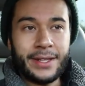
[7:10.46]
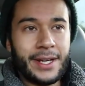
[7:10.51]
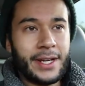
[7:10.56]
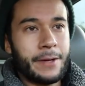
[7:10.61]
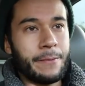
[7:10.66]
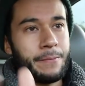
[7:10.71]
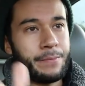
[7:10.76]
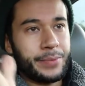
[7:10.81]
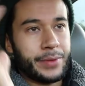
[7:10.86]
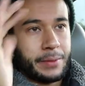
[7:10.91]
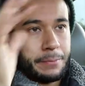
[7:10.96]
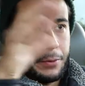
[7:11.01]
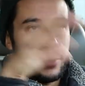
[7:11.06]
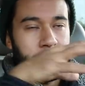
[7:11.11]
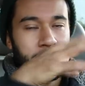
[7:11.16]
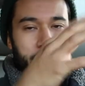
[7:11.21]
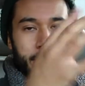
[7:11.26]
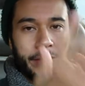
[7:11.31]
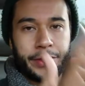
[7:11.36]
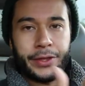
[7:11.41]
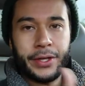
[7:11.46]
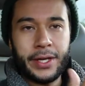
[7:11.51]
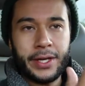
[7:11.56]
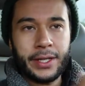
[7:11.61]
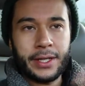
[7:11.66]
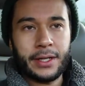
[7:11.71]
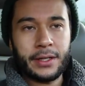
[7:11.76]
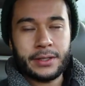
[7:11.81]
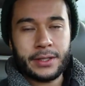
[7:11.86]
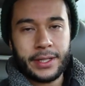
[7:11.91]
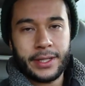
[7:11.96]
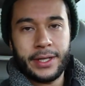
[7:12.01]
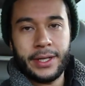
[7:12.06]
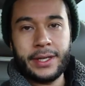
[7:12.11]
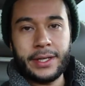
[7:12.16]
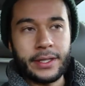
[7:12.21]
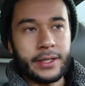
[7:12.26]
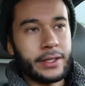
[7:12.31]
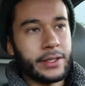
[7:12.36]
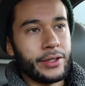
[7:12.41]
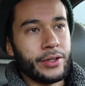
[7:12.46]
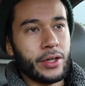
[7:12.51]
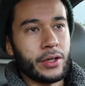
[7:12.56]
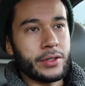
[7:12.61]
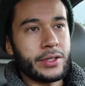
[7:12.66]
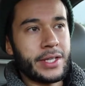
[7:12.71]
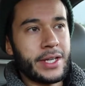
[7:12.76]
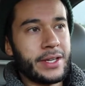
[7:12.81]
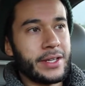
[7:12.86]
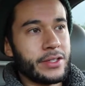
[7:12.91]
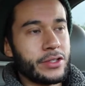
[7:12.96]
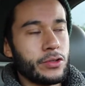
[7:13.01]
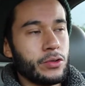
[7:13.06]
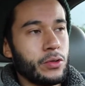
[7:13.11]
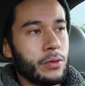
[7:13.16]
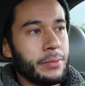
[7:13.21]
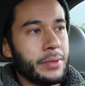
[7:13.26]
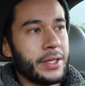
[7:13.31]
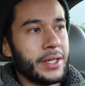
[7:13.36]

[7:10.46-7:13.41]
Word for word: that, put it in the thing, and I was like, hey, you know, send it to him.